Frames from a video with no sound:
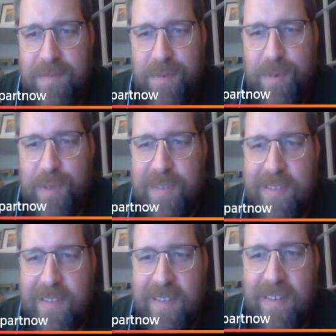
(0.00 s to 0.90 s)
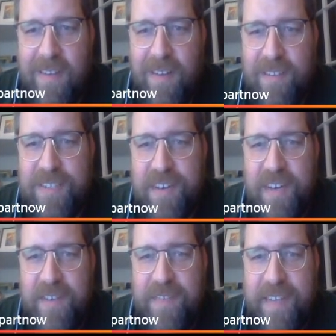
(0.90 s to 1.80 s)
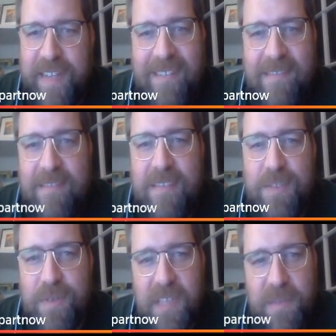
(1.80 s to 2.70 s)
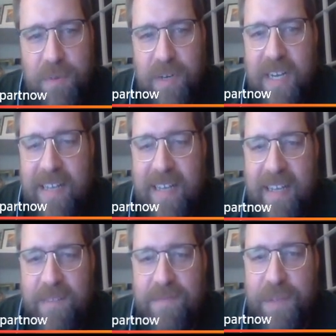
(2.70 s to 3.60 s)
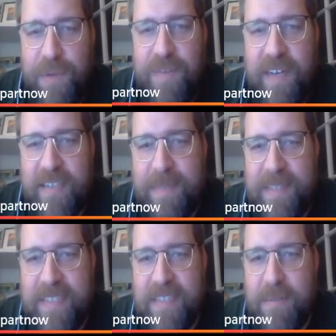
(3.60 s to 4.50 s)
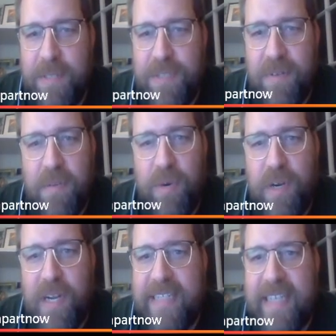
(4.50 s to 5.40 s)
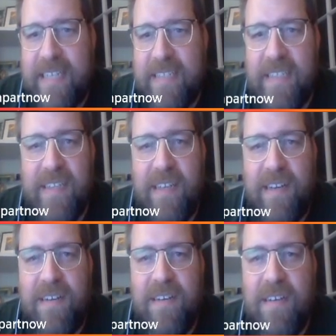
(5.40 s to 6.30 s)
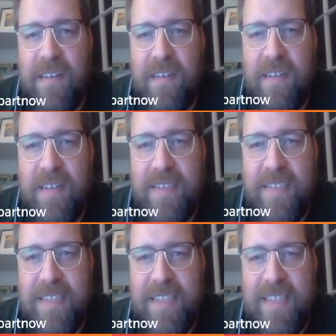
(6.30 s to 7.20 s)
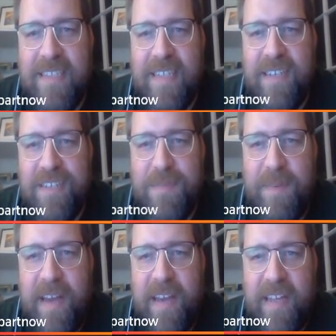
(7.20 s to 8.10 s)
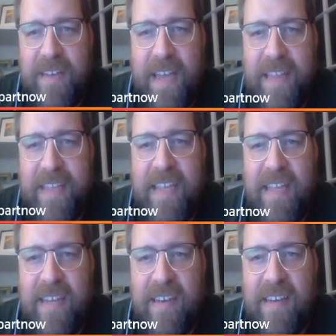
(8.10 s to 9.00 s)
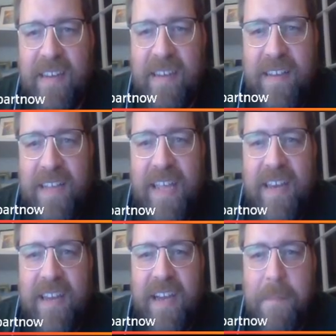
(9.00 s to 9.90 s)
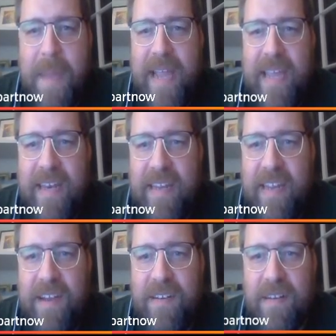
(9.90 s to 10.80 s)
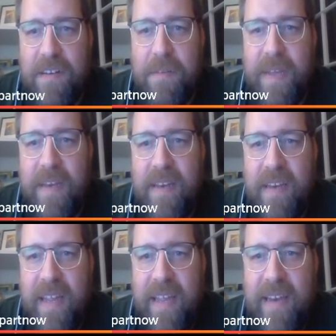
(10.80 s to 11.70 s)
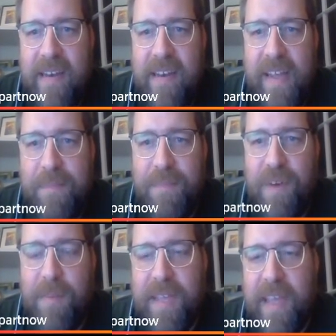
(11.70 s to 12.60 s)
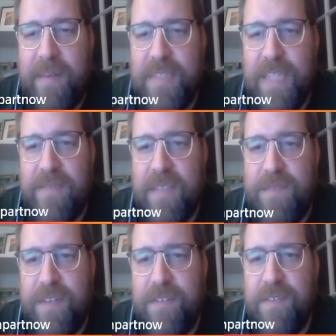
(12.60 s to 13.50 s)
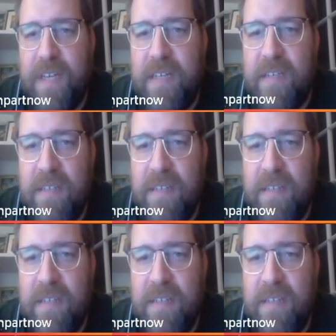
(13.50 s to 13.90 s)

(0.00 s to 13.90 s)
Or alternatively, do a little more like you've talked about this a little bit. Do a little more contact seeking here, because he's in a good spot. Like I think he can come back into Garrett a little bit and probably get himself to the free throw line.